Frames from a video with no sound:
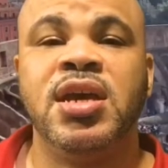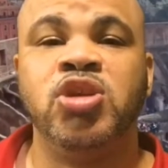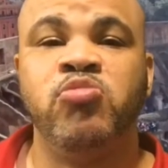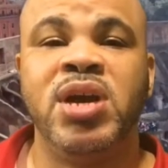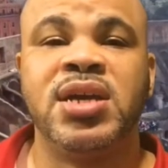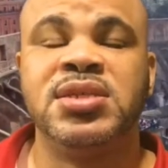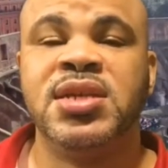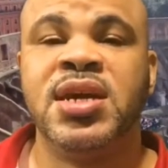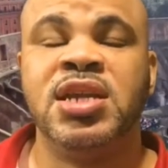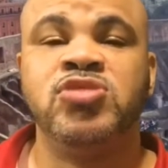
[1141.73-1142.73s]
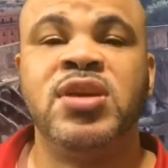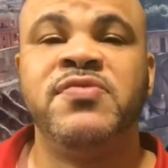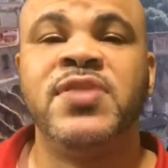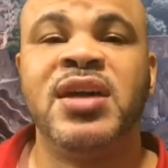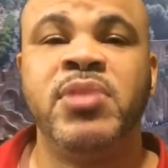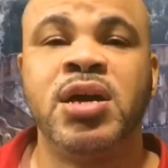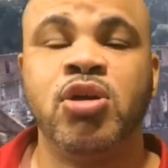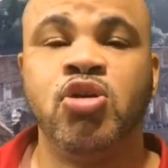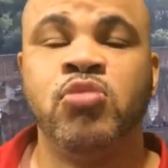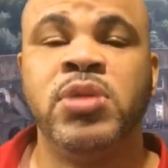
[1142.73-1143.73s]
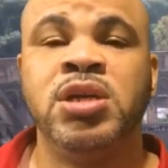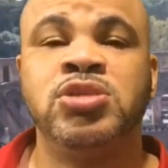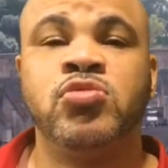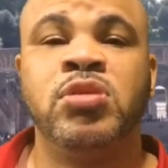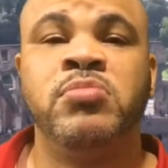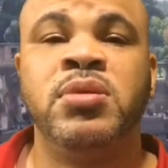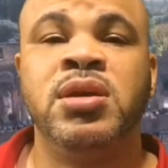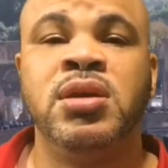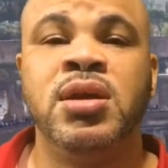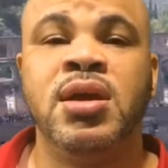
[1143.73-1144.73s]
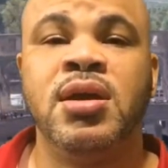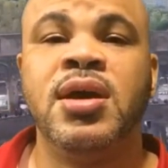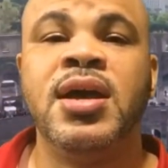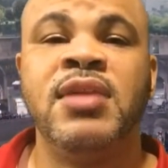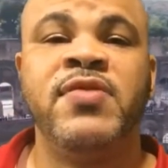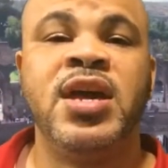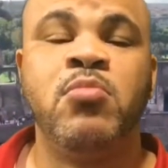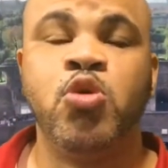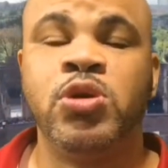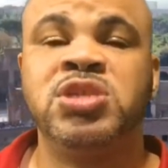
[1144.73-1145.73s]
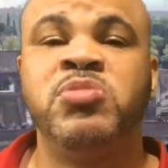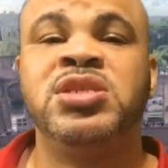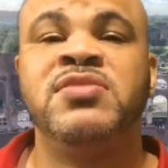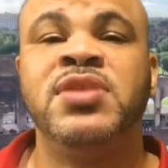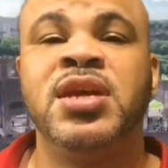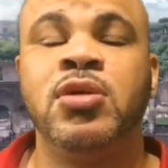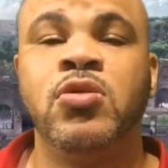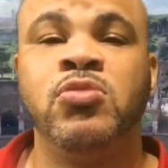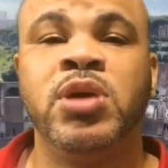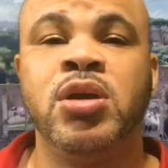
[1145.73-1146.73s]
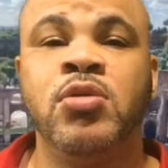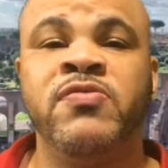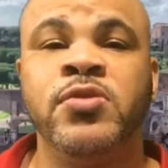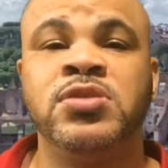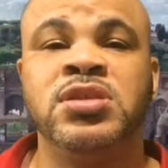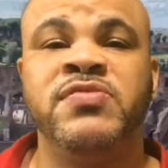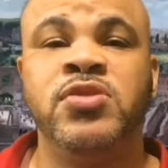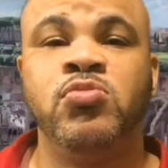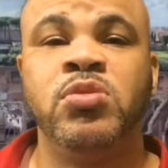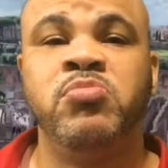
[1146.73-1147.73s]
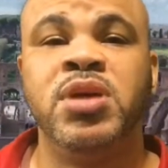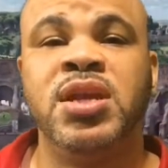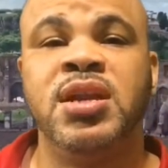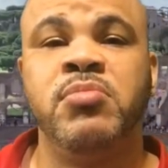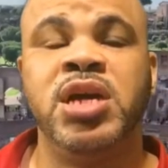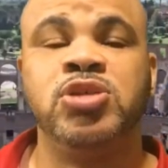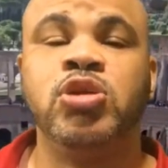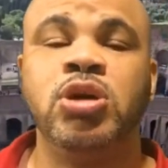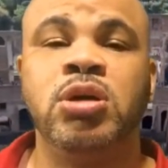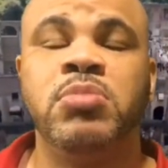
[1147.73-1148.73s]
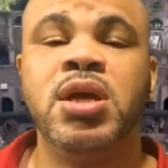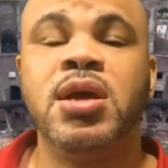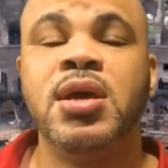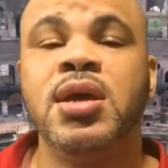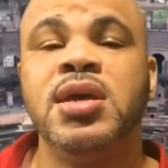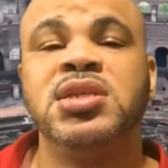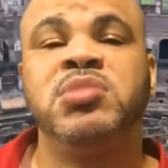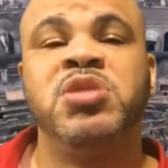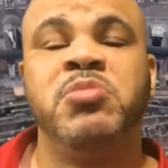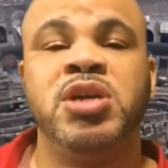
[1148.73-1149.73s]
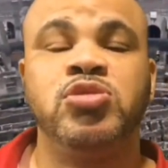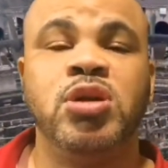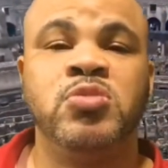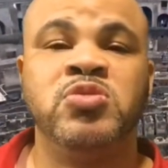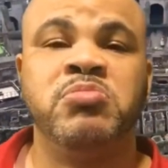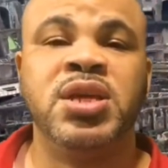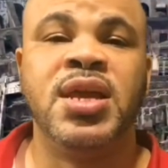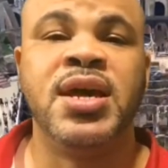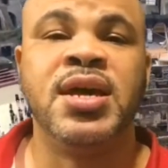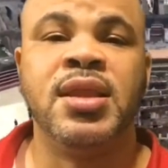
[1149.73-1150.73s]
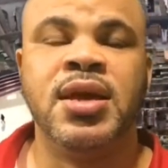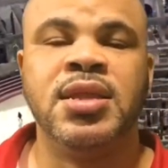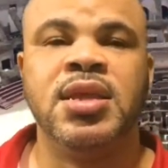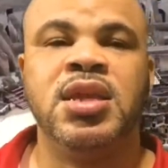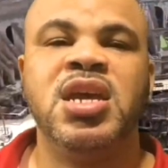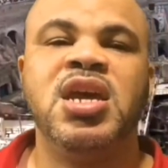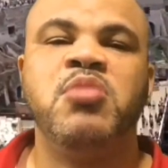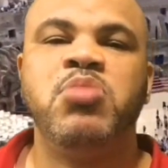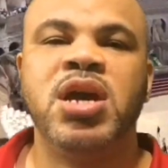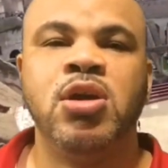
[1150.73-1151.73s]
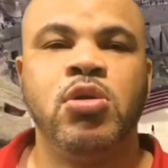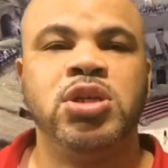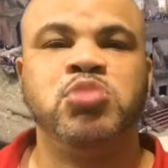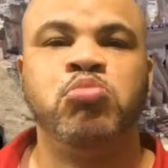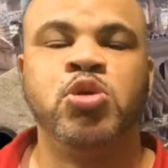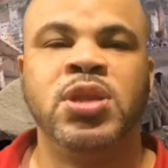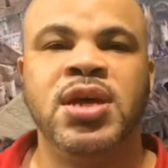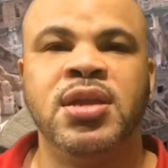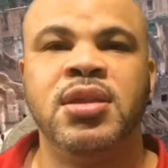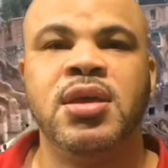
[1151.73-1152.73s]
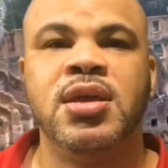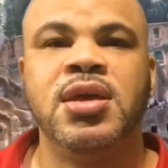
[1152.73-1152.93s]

in Uzbekistan and try to fly back home, it's going to be a hell of a lot more expensive to get all the way home versus if you would have been at a major hub. Some of the major hubs would be like London, Paris, Berlin.